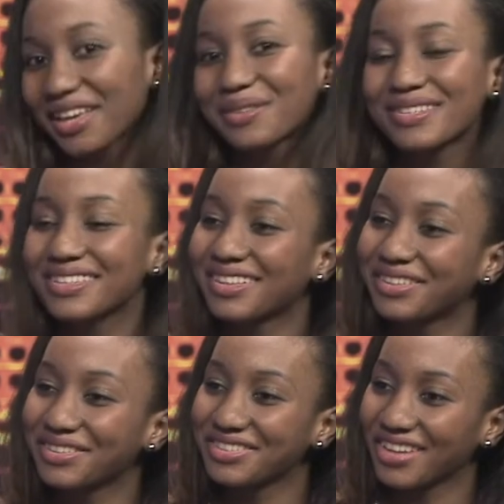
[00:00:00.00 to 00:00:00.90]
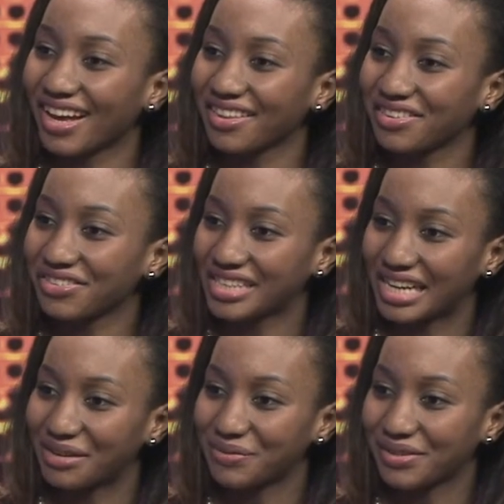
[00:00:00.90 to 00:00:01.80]
it was a little challenging
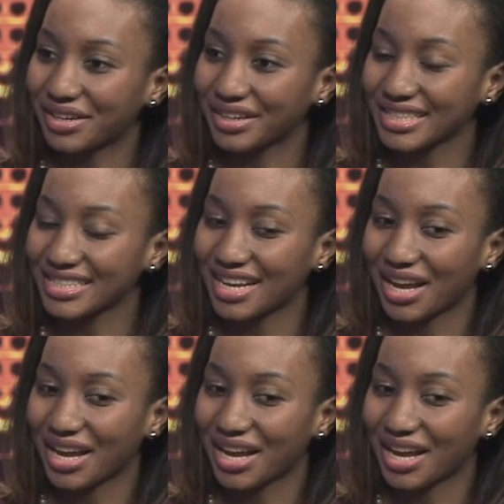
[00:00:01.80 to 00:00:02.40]
at first,